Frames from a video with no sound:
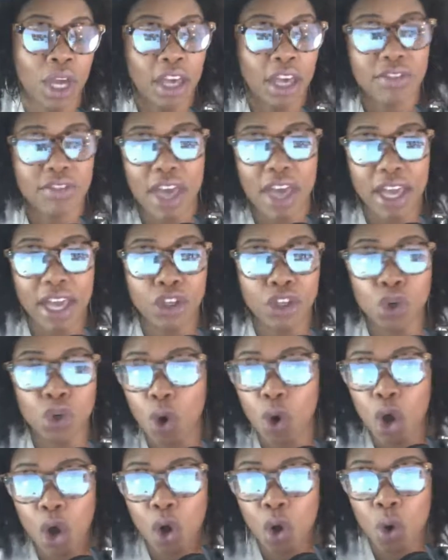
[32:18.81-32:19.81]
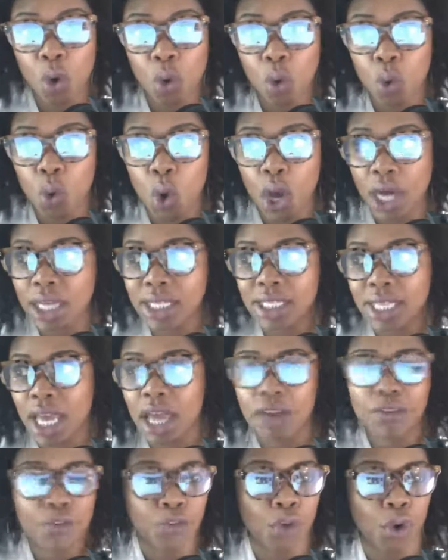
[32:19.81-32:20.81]
that you owe a
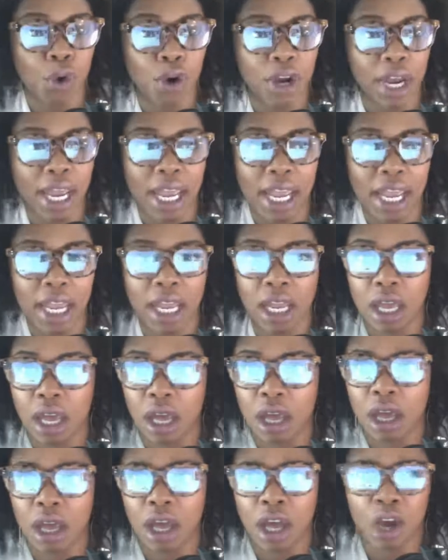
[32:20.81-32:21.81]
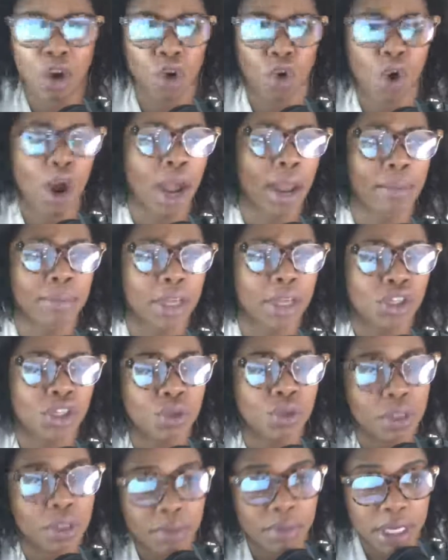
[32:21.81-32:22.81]
debt for a crime that you
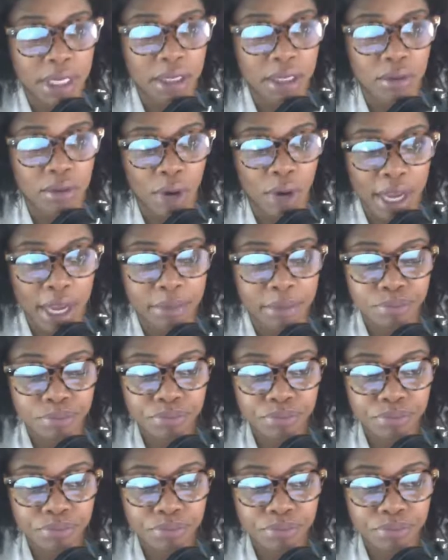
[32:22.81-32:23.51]
committed, right?